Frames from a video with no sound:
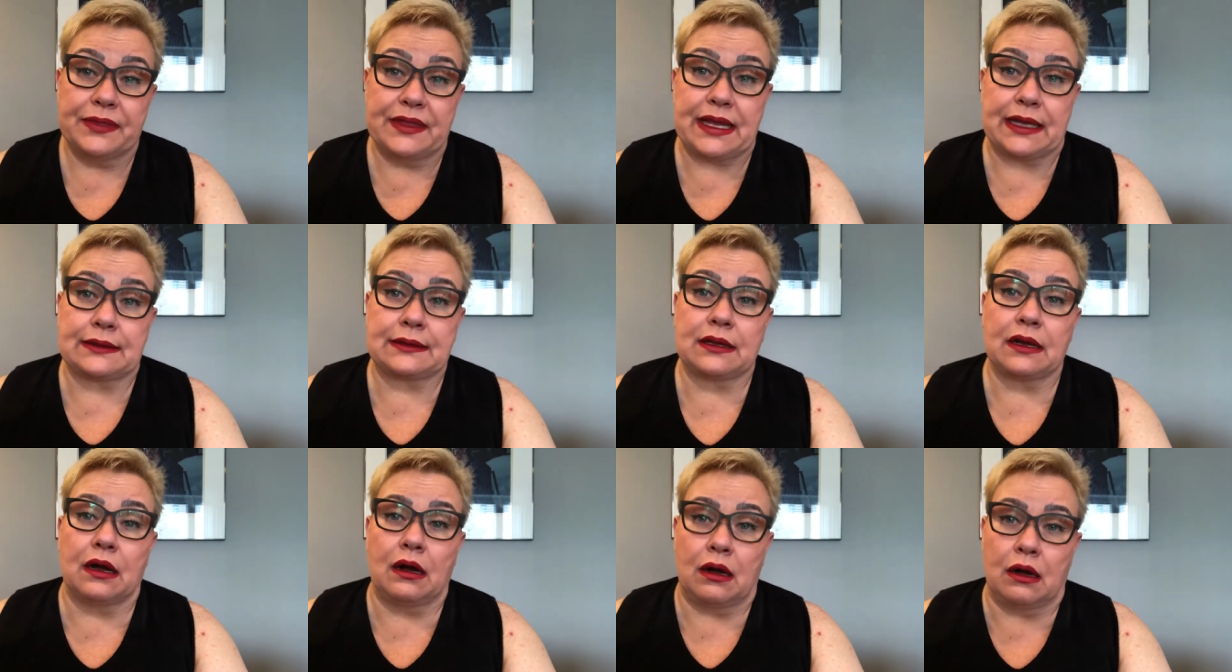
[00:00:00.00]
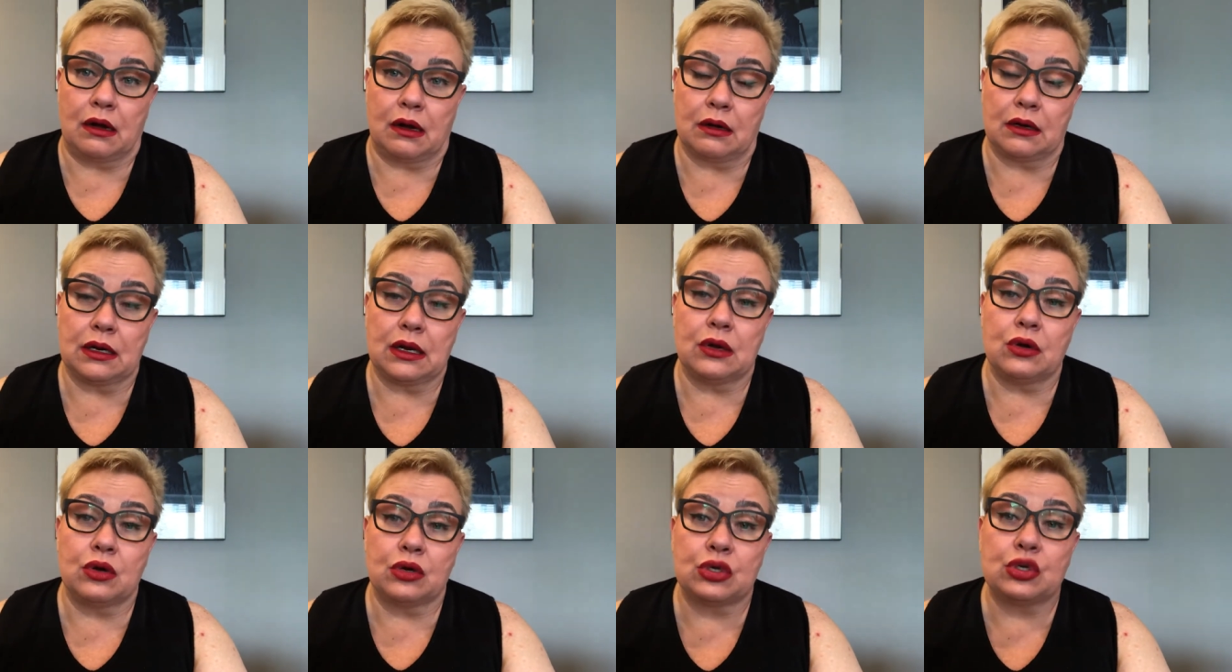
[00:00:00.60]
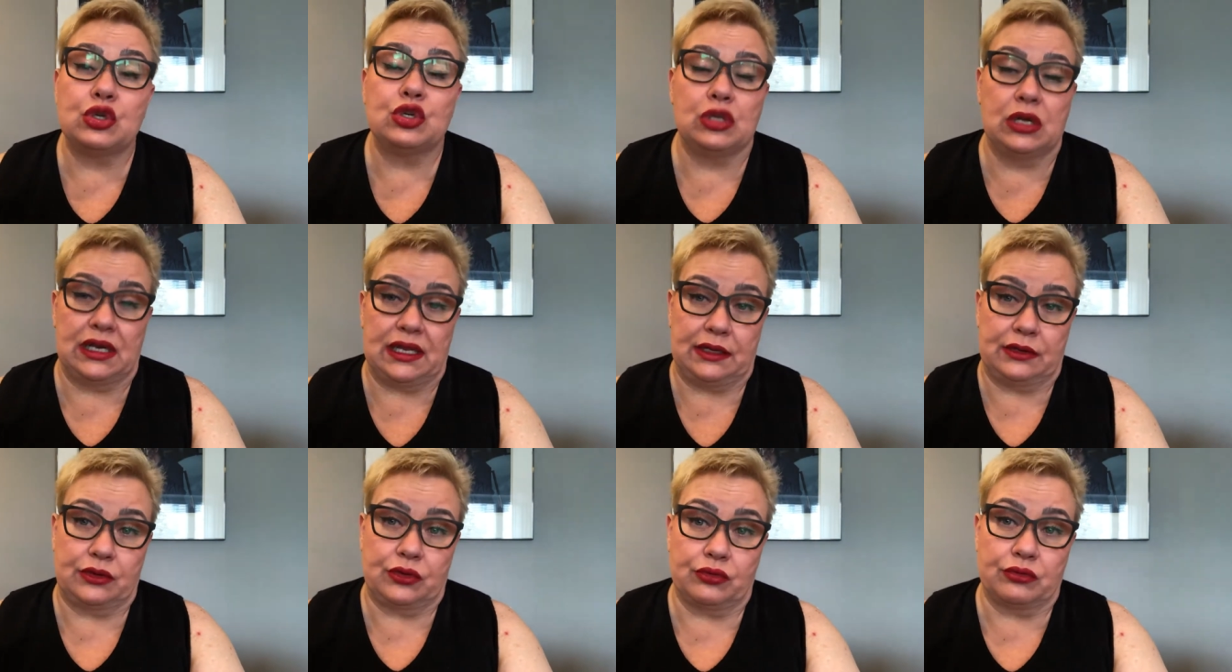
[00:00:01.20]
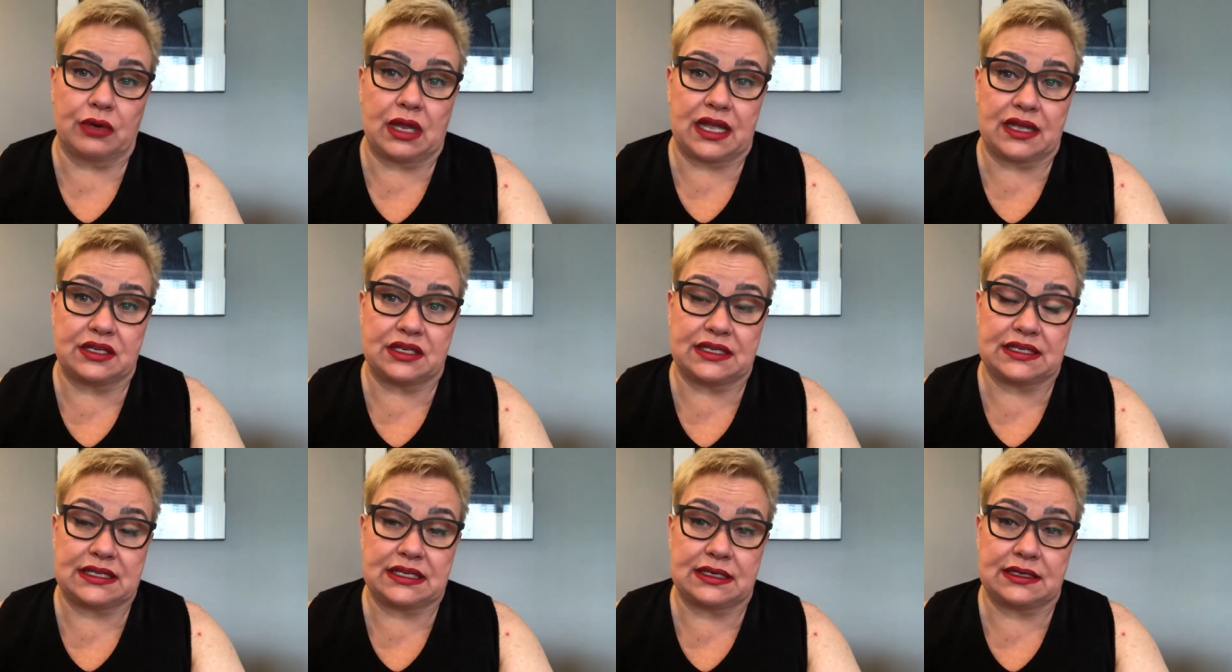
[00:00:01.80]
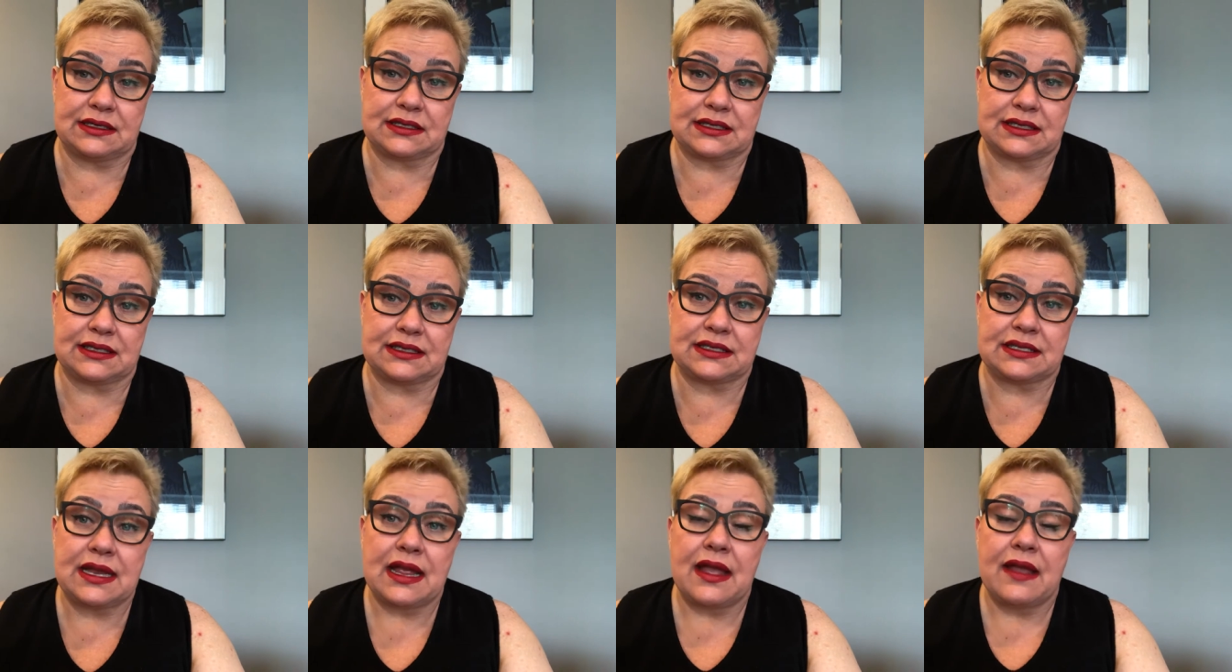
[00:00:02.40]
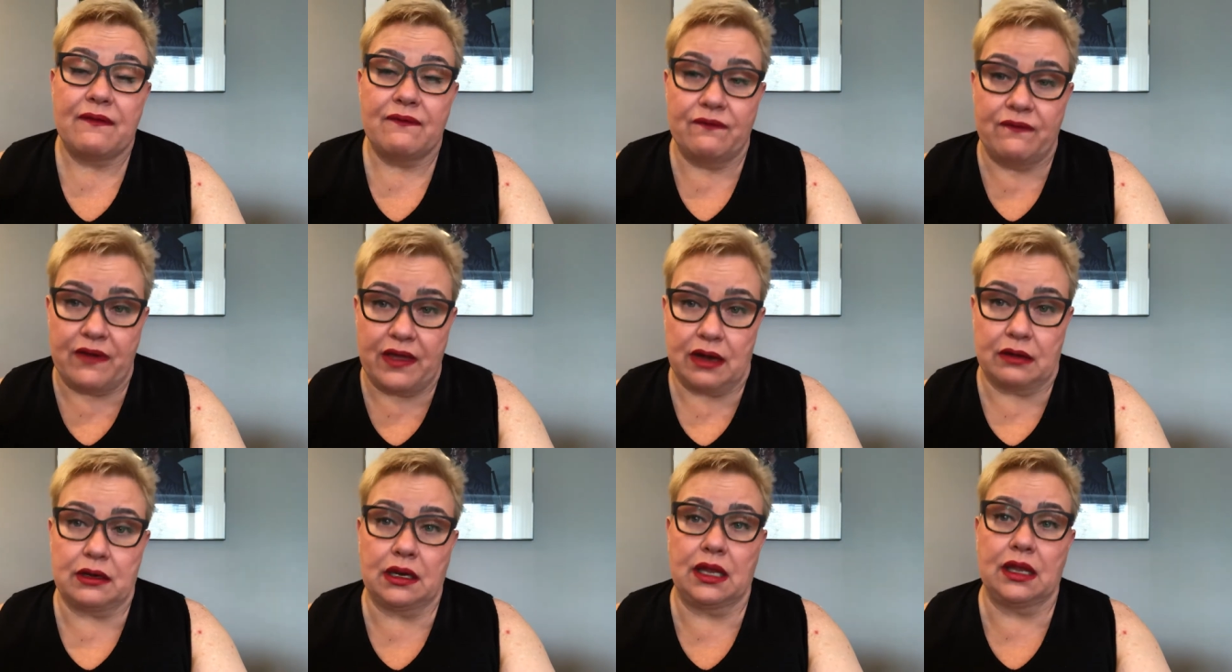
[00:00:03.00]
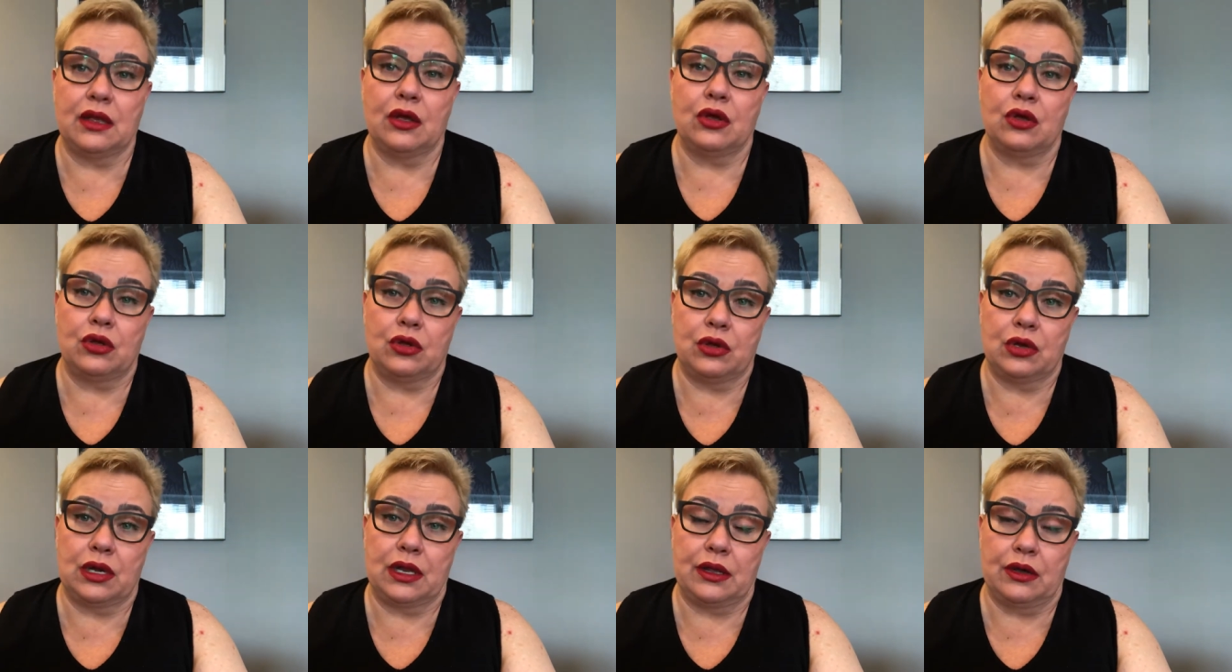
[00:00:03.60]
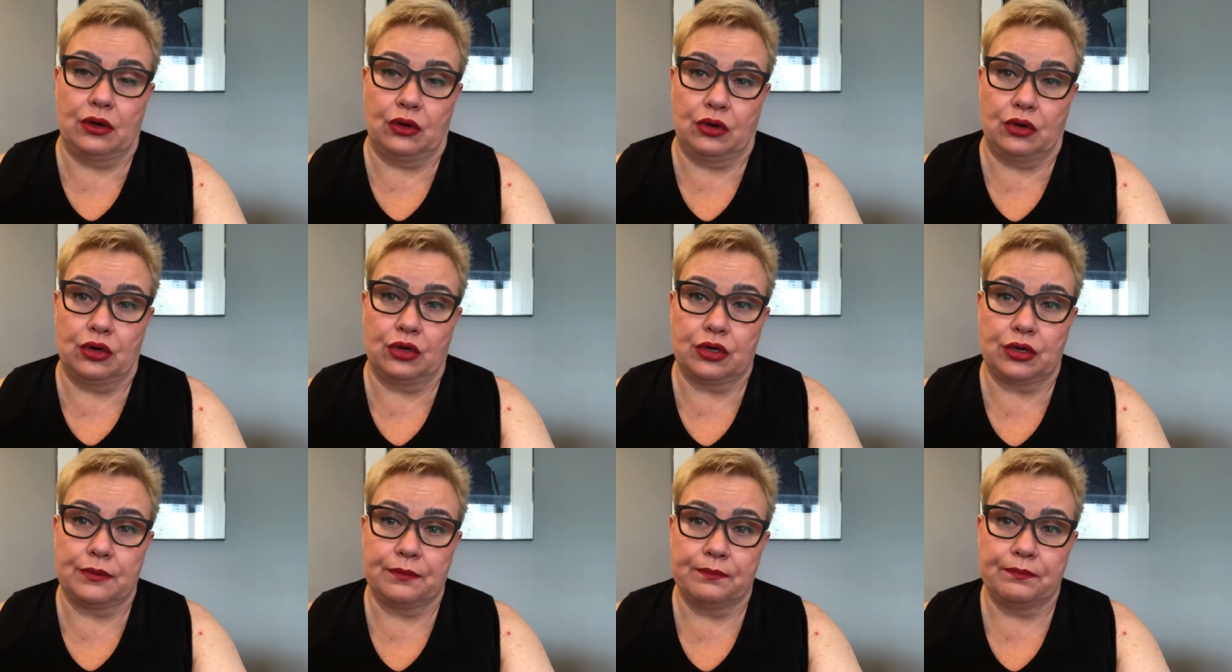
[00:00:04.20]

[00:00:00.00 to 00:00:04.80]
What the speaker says: that are or could lead to rare diseases very early on.